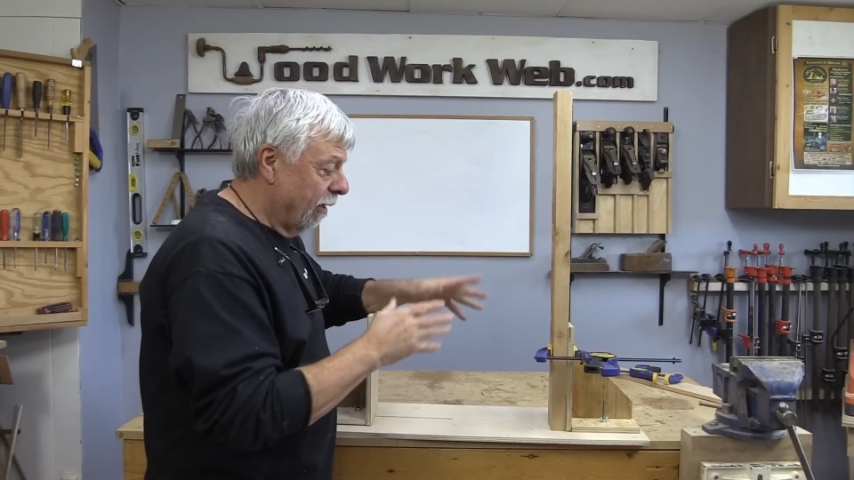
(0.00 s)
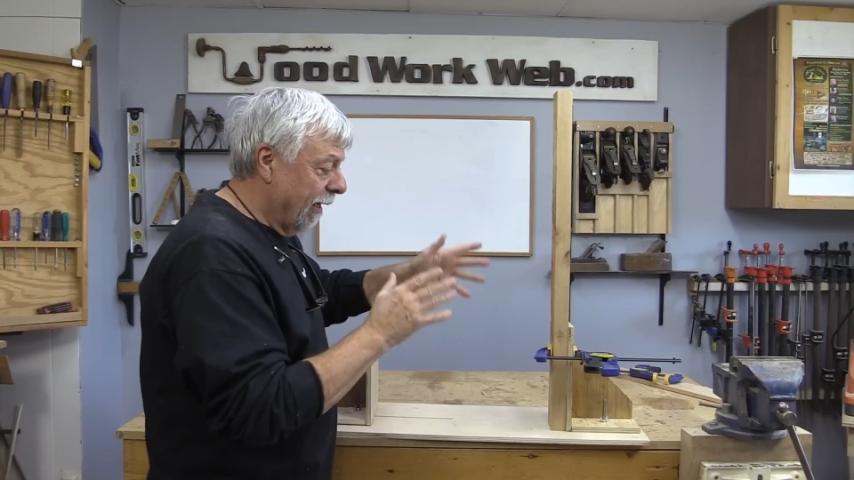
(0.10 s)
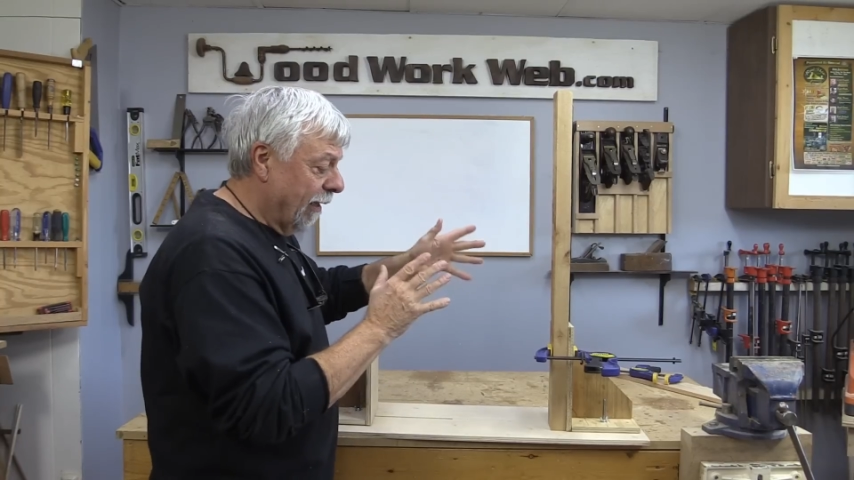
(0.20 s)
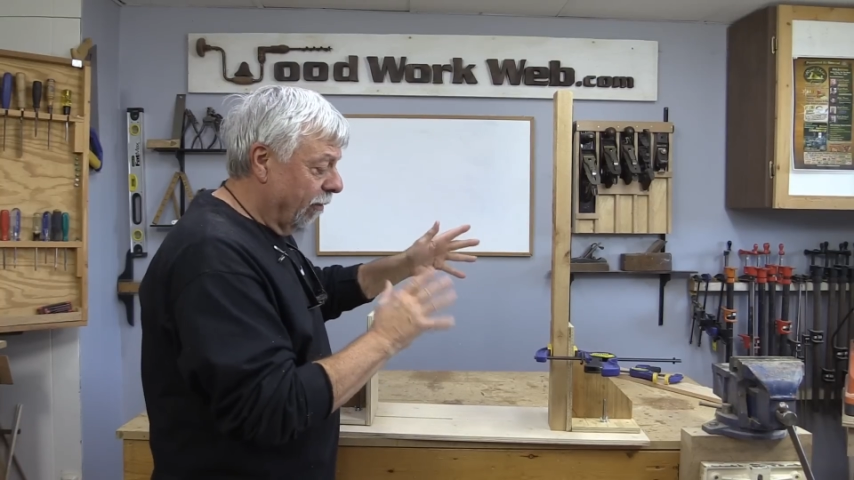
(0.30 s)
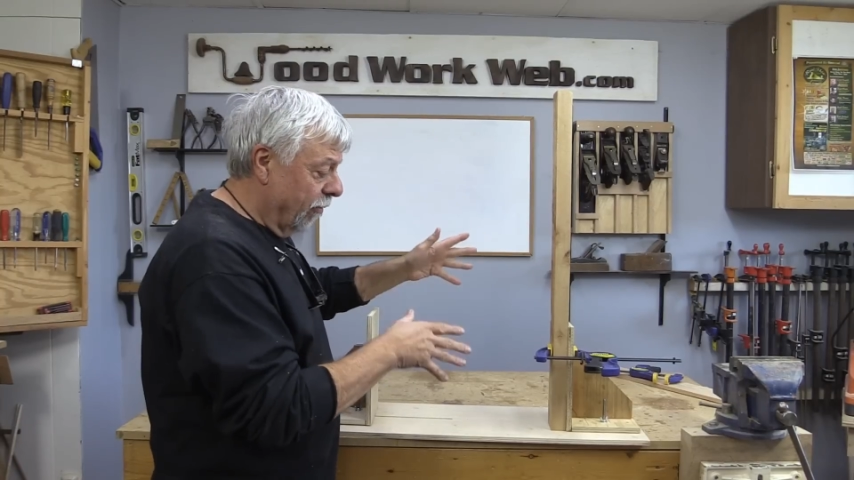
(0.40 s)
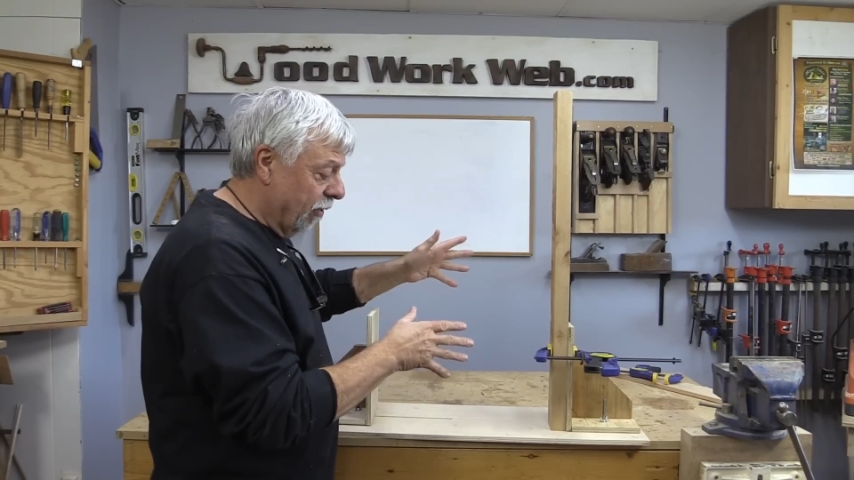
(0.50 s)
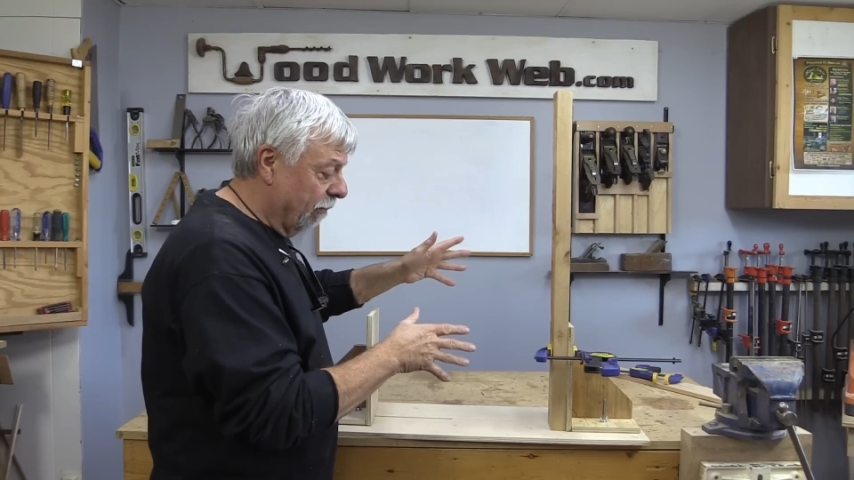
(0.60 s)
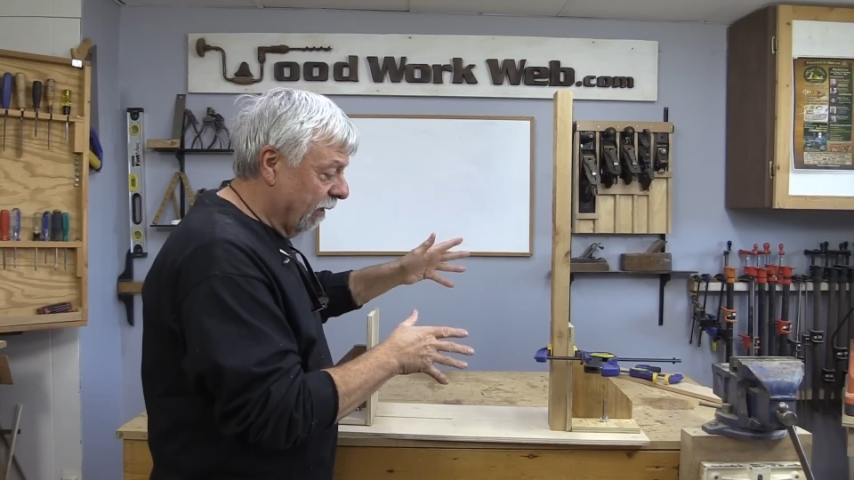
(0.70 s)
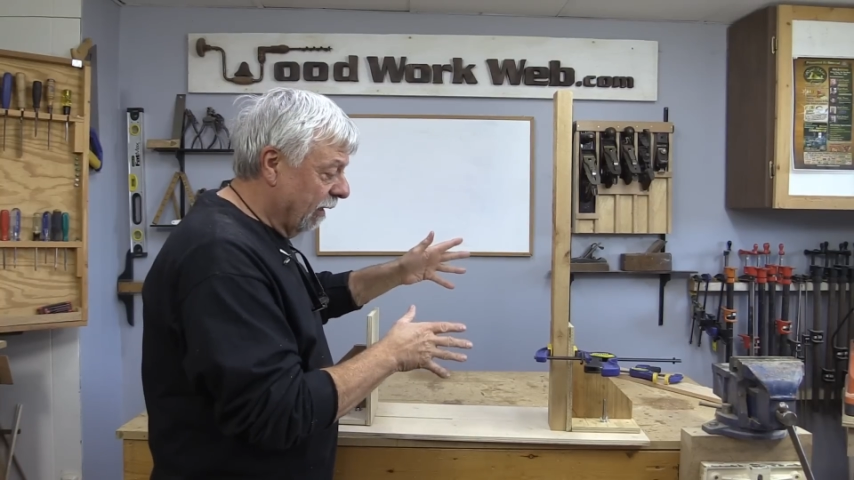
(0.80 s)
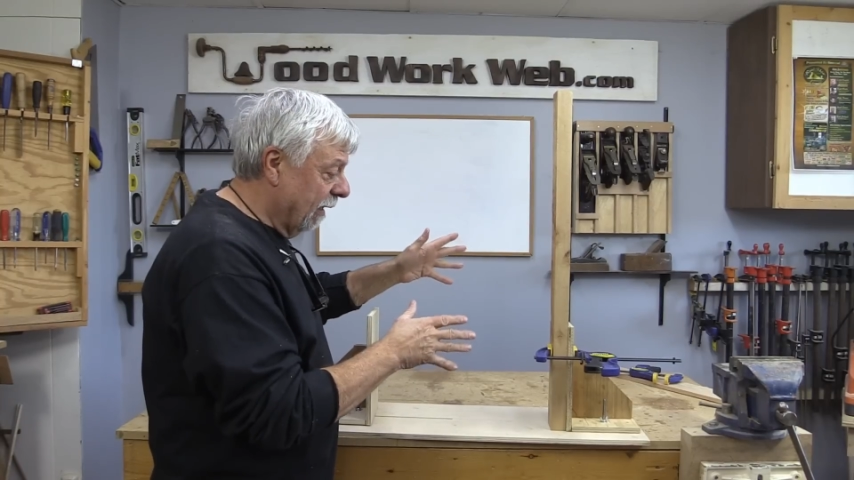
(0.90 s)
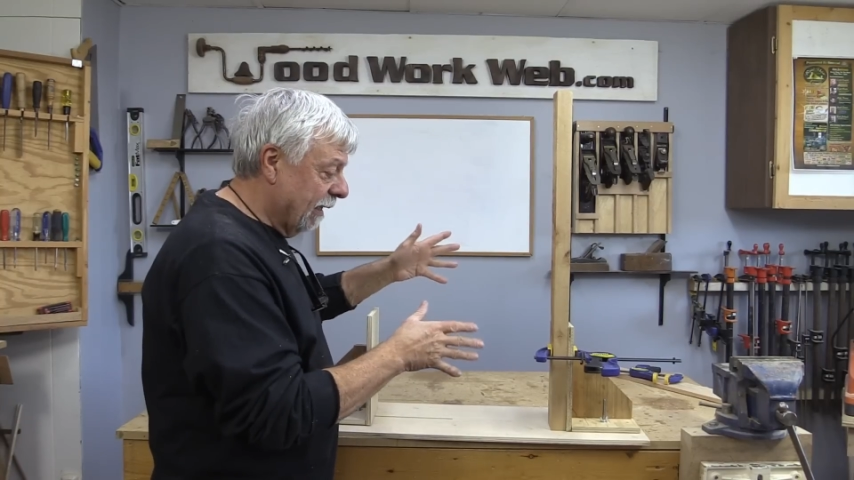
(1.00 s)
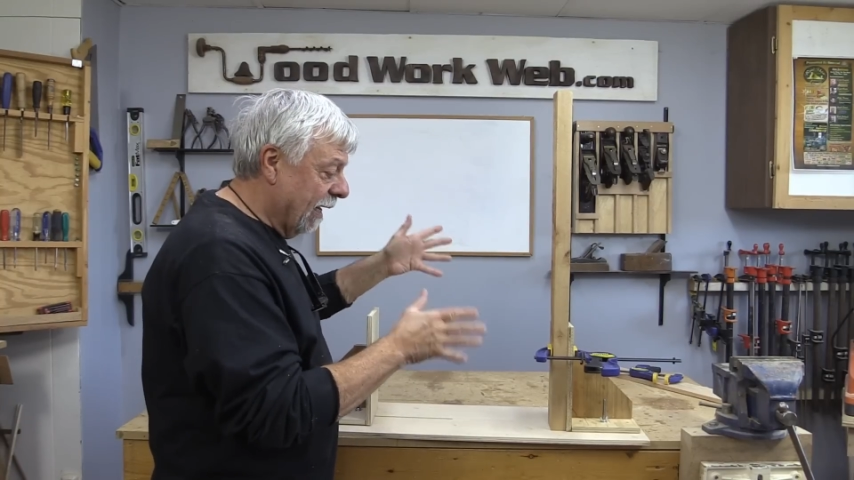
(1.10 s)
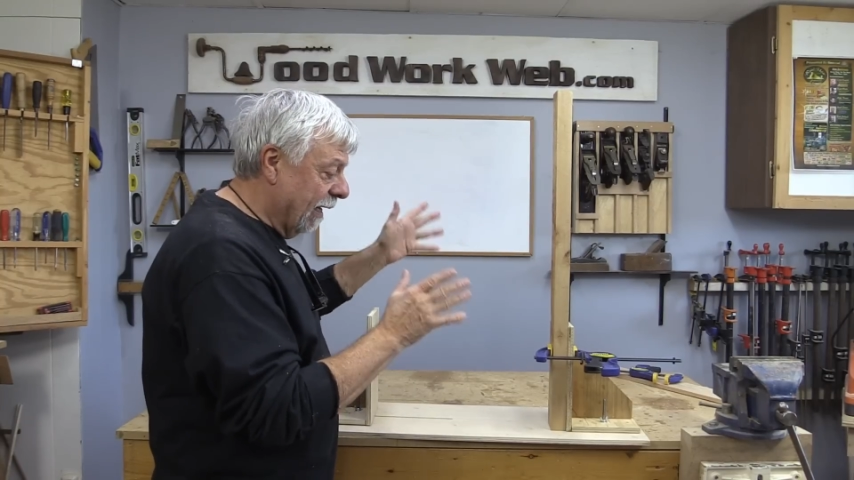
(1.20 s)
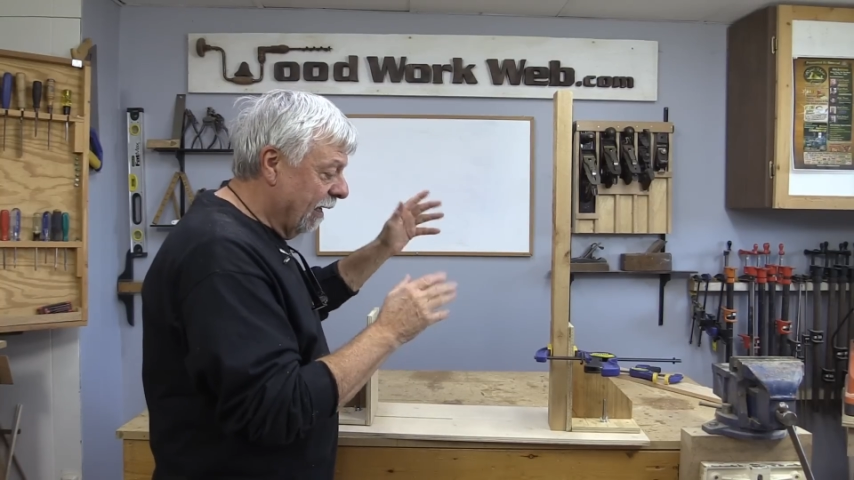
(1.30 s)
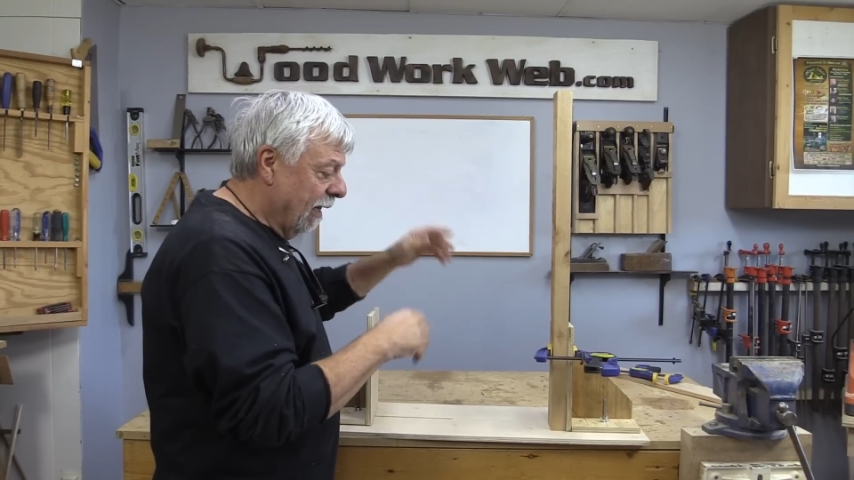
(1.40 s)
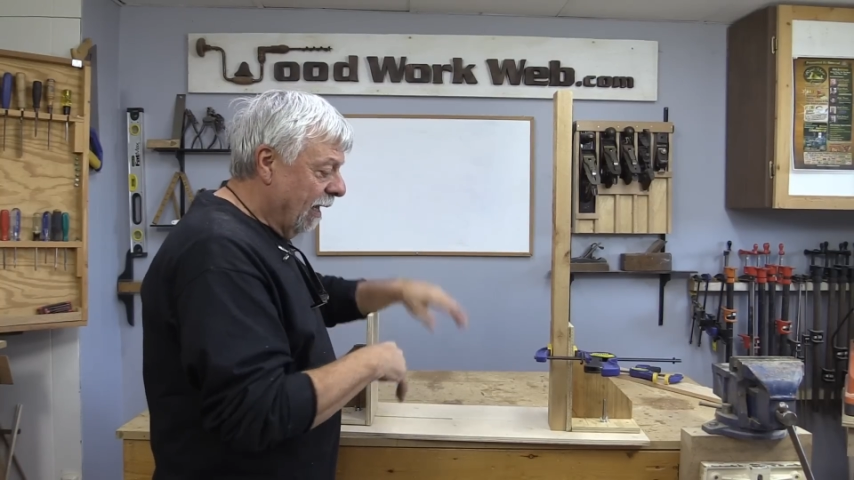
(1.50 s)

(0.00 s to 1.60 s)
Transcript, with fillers: nailer or something like that.